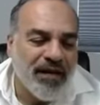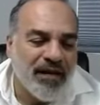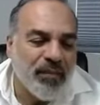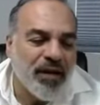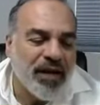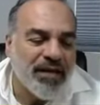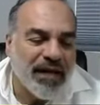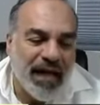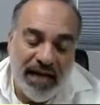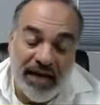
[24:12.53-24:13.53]
A little bit.
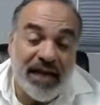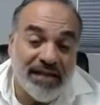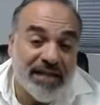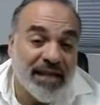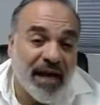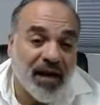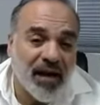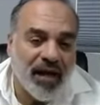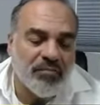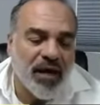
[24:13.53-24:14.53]
And I see that a
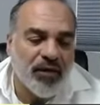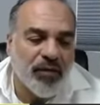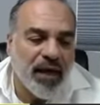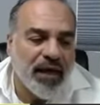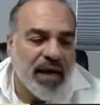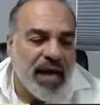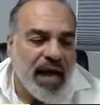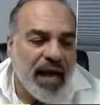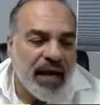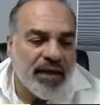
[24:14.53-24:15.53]
lot, by the way.
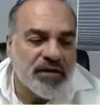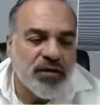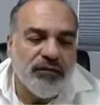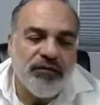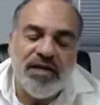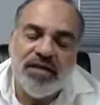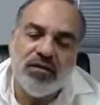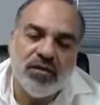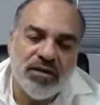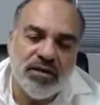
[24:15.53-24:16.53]
So
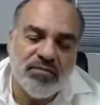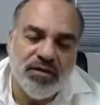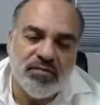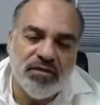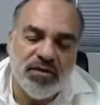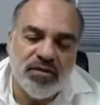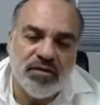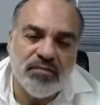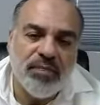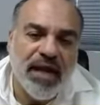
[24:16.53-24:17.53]
physical symptoms,
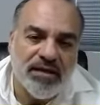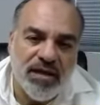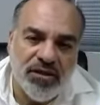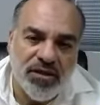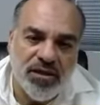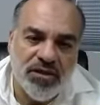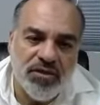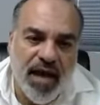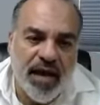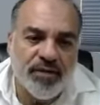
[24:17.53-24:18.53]
pay attention to
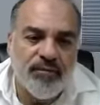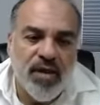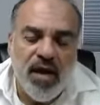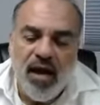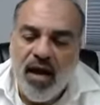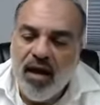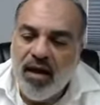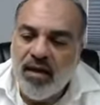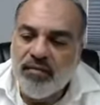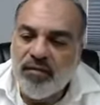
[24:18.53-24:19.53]
that.
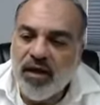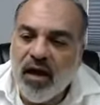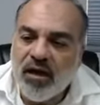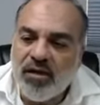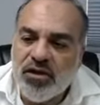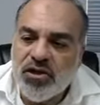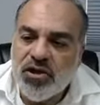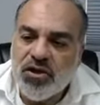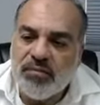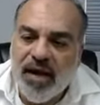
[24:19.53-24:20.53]
The audience
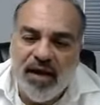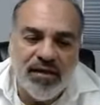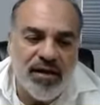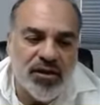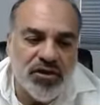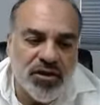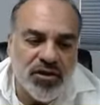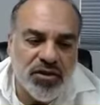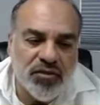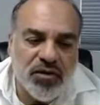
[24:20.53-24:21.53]
should pay attention
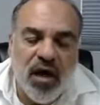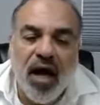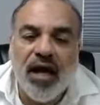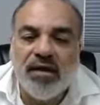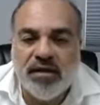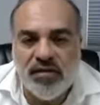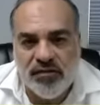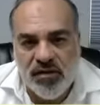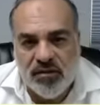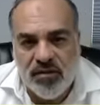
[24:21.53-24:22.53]
to cognitive
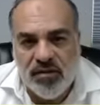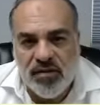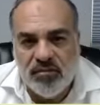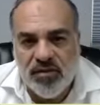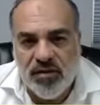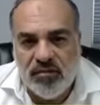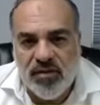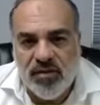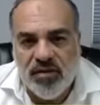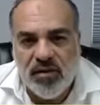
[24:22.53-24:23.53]

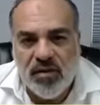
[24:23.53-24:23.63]
symptoms.